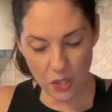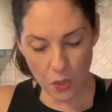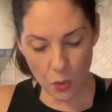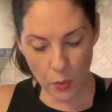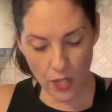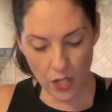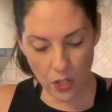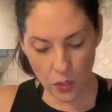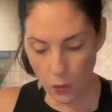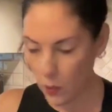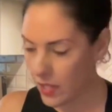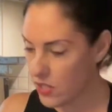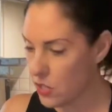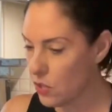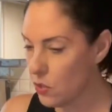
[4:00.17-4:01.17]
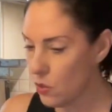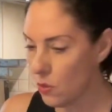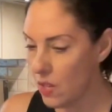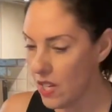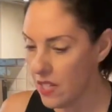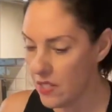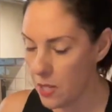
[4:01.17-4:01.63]
we are going to,
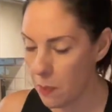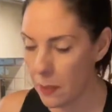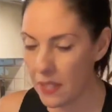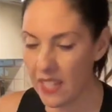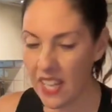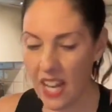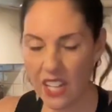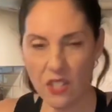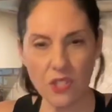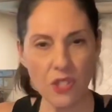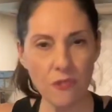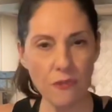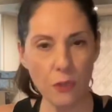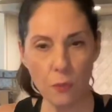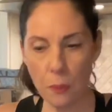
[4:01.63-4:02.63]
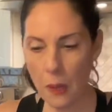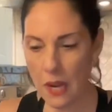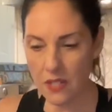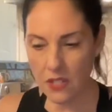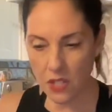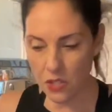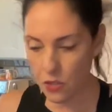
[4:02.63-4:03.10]
typically I use the food
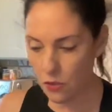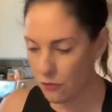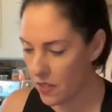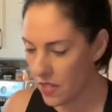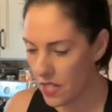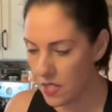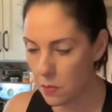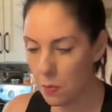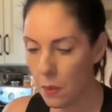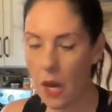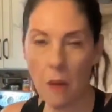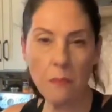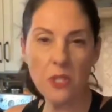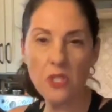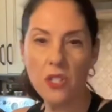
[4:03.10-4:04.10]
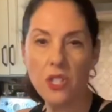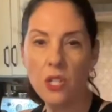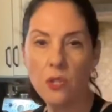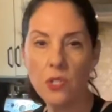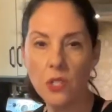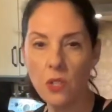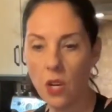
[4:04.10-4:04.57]
processor for this, but I'm just going to
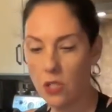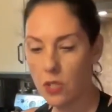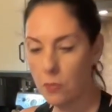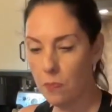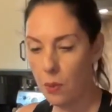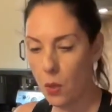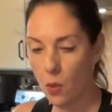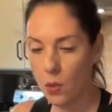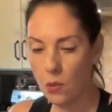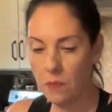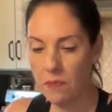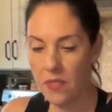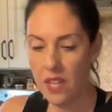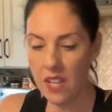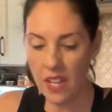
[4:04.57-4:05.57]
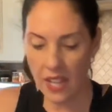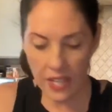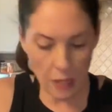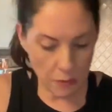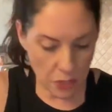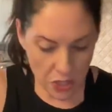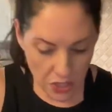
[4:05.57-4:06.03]
use a large bowl, and
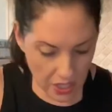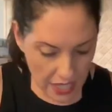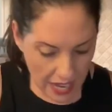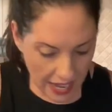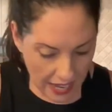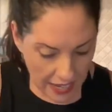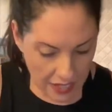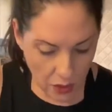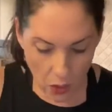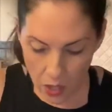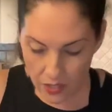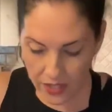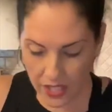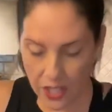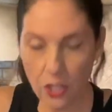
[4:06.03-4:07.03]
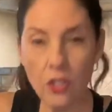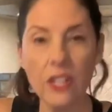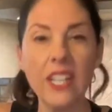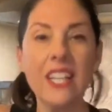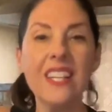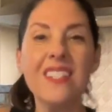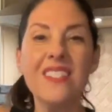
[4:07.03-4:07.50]
I'm just going to add all the
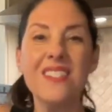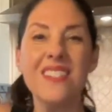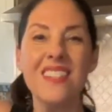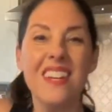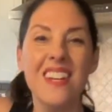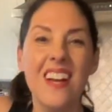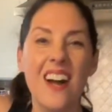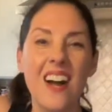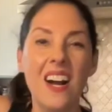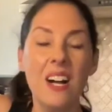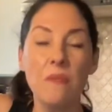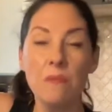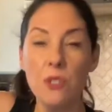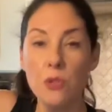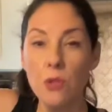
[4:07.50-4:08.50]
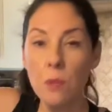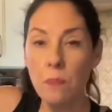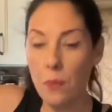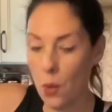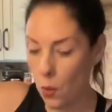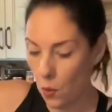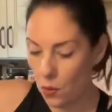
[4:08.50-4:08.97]
ingredients to the
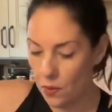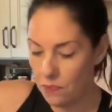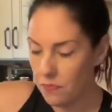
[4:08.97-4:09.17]
bowl.